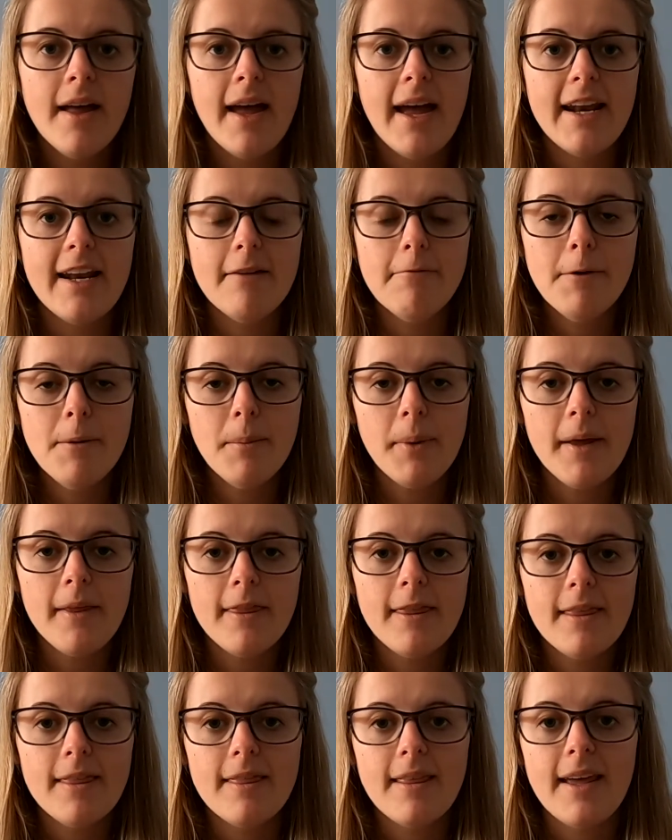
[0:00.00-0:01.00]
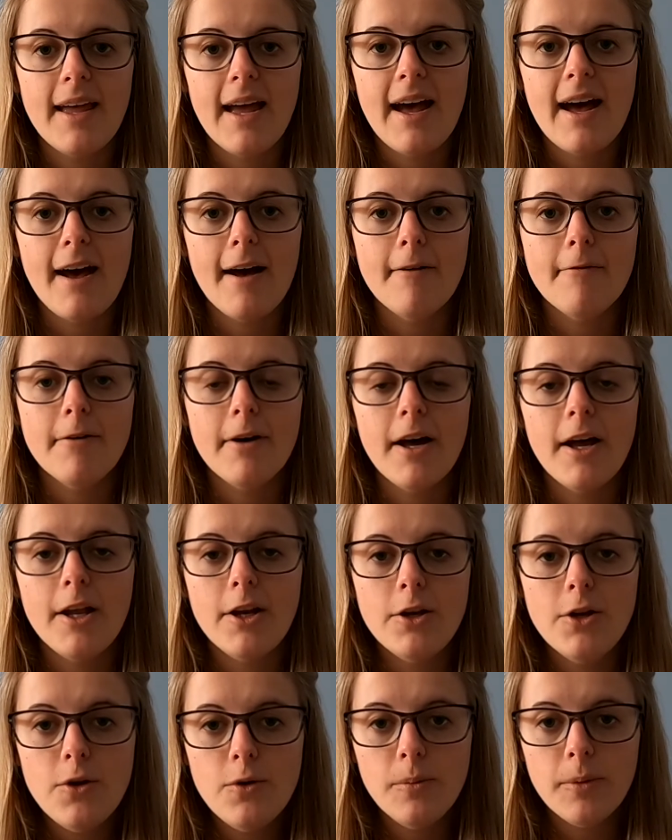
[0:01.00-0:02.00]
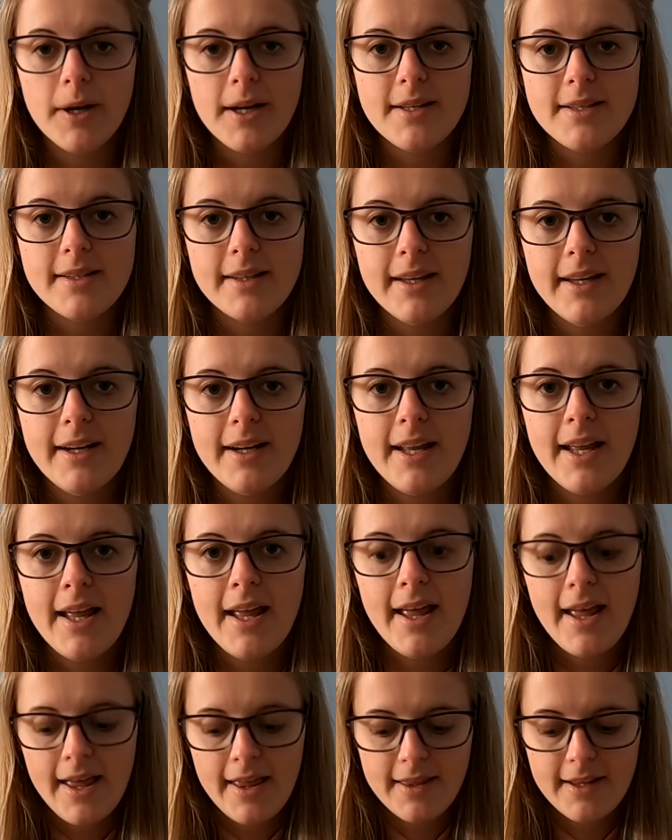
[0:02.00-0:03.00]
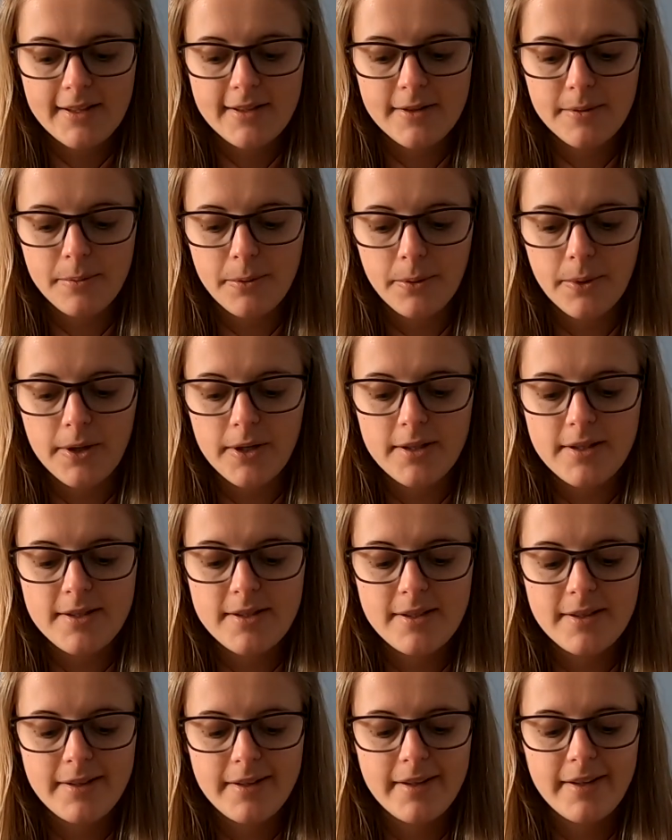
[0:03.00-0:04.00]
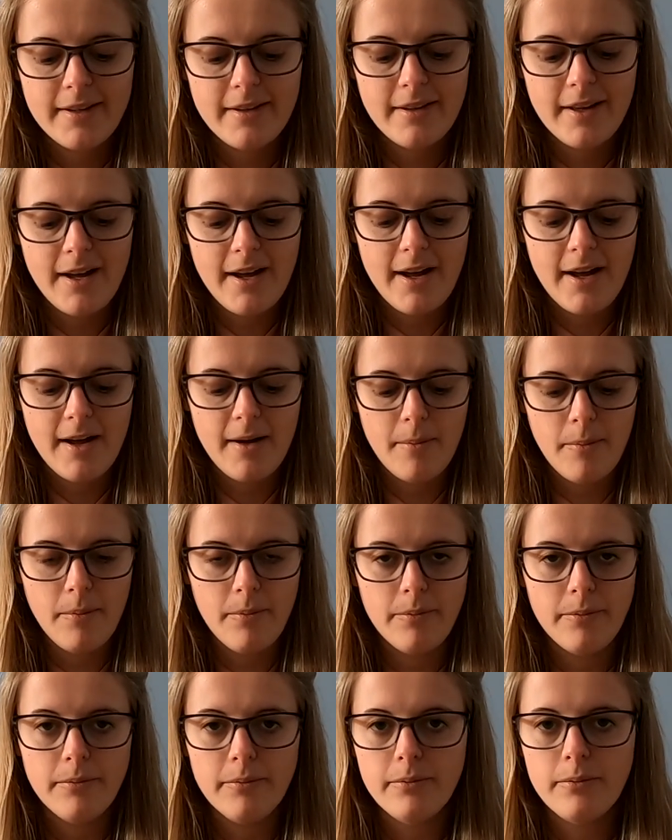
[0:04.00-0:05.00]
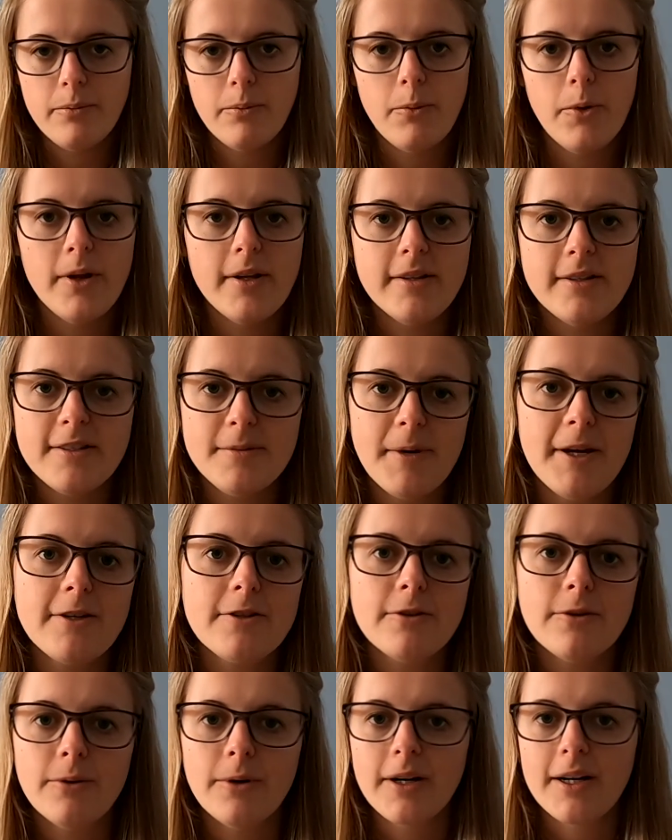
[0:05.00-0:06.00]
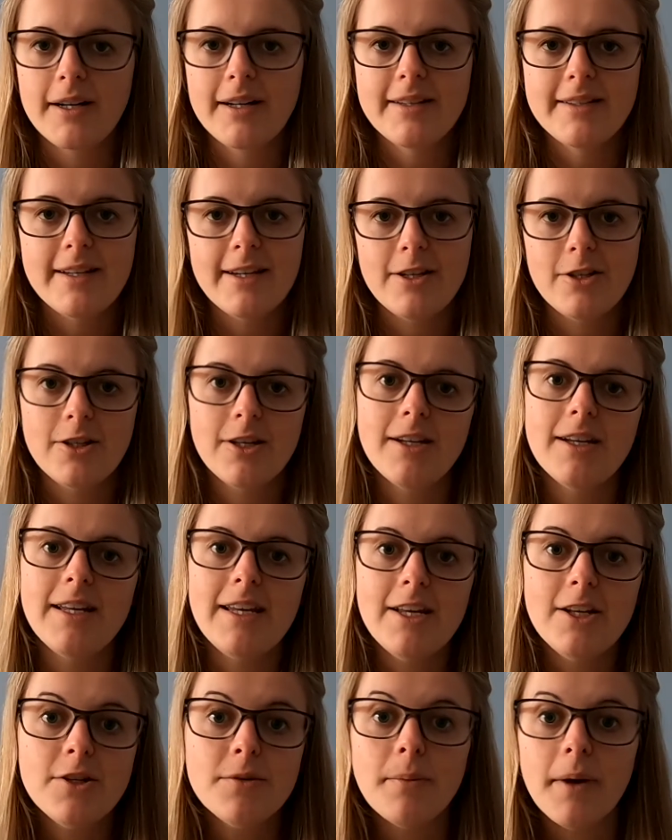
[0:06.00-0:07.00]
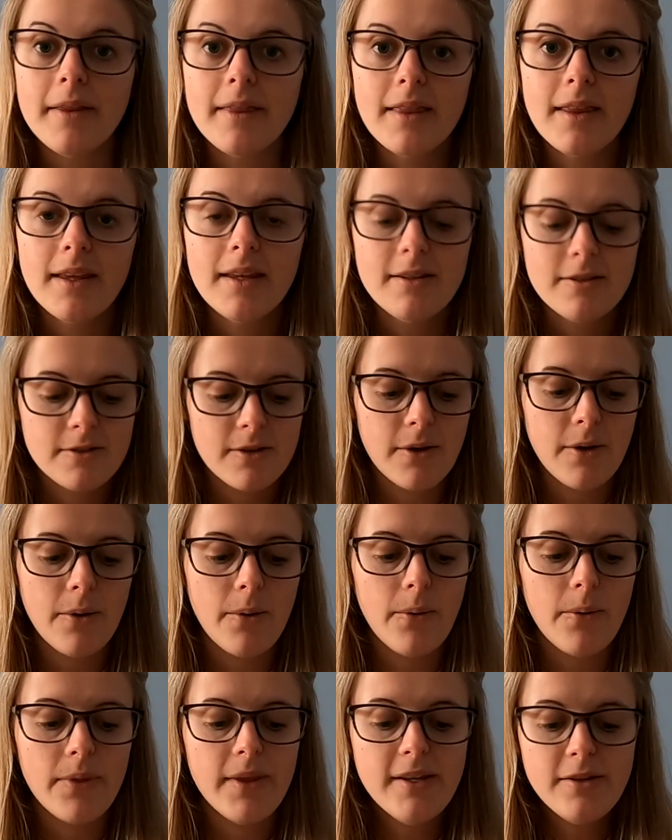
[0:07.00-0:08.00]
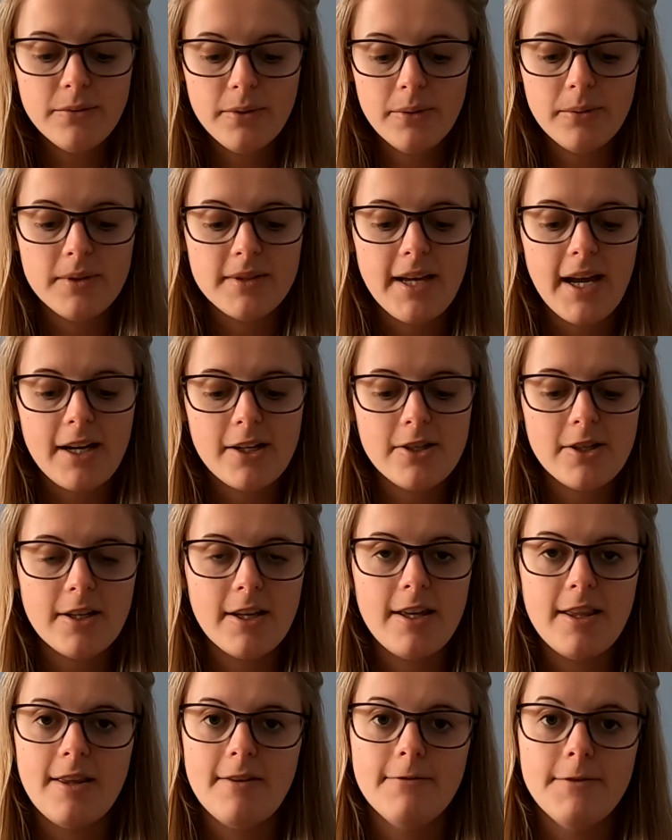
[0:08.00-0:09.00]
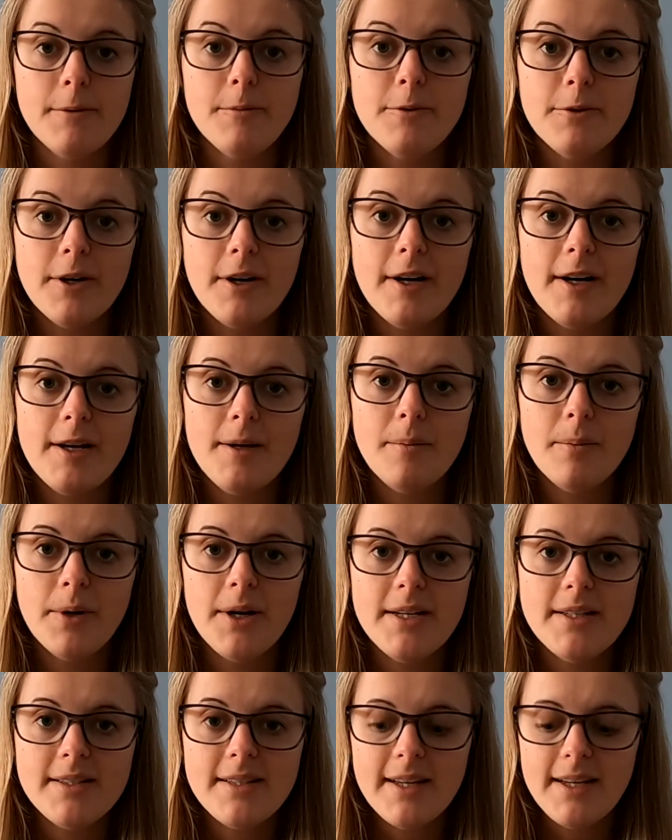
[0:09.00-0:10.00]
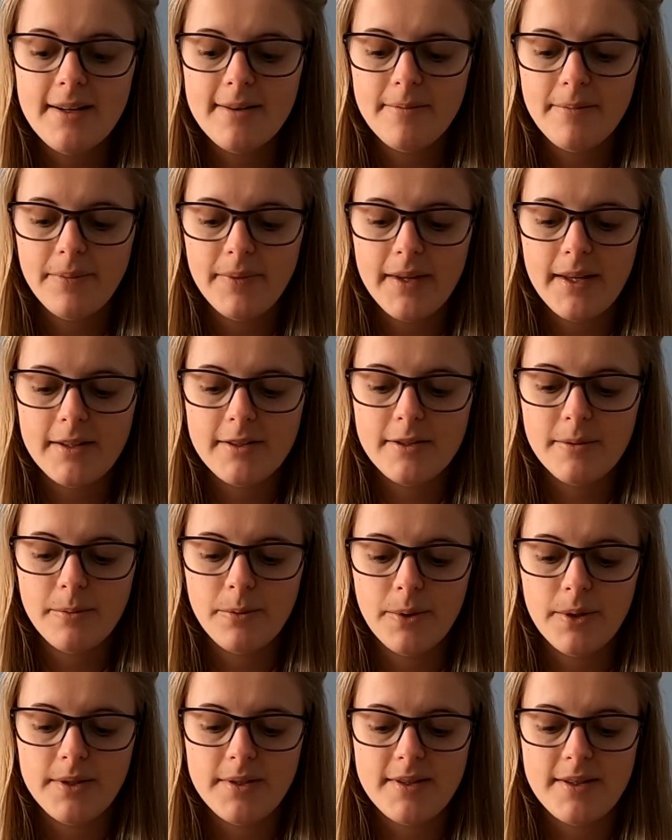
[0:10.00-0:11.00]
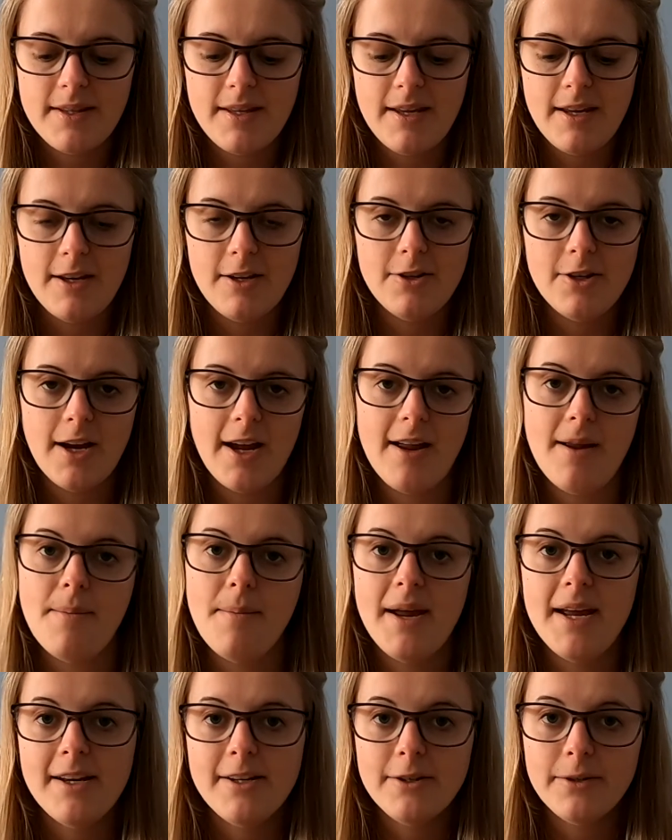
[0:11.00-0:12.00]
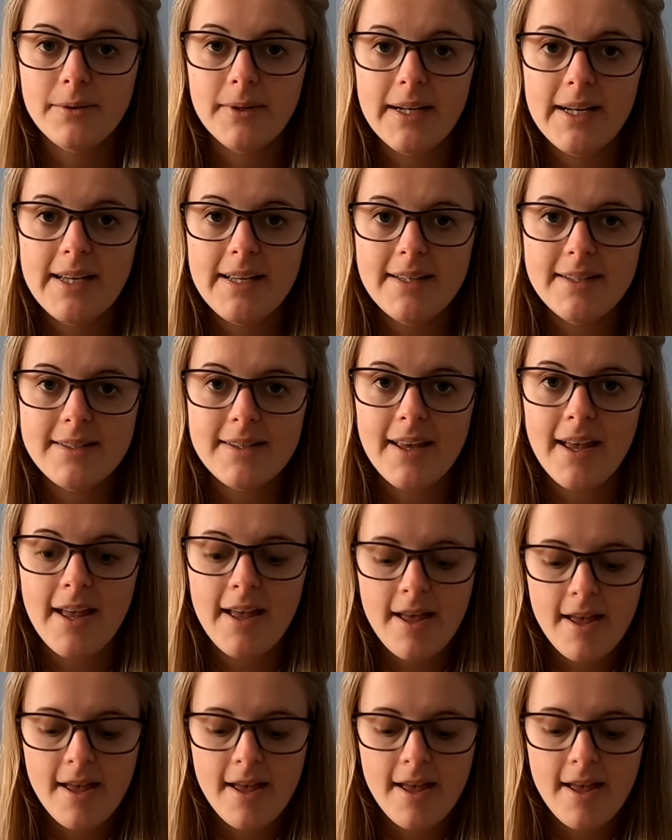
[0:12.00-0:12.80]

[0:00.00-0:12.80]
And every month they have a new bracelet that supports one special organization each month. So this one was actually the February bracelet. It supports the giant manta rays.